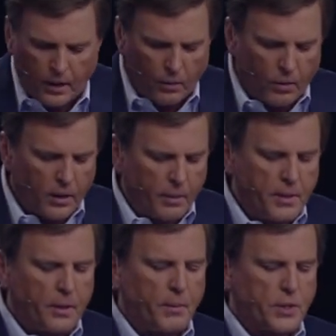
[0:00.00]
Well, let
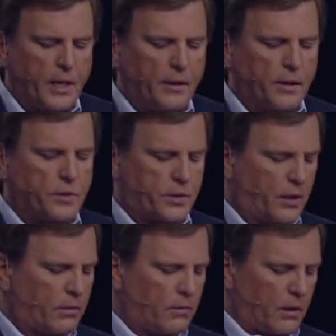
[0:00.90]
me, let me say this.
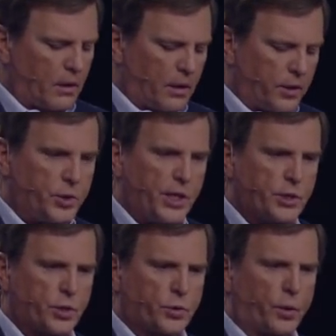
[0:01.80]
So
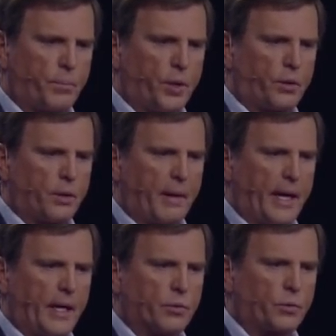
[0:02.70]
Jesus rebuked the
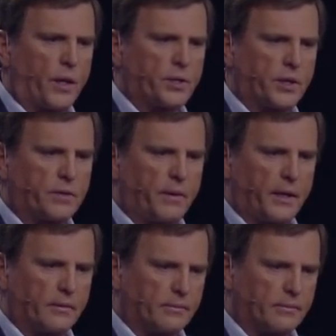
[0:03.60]
man who was washing his feet.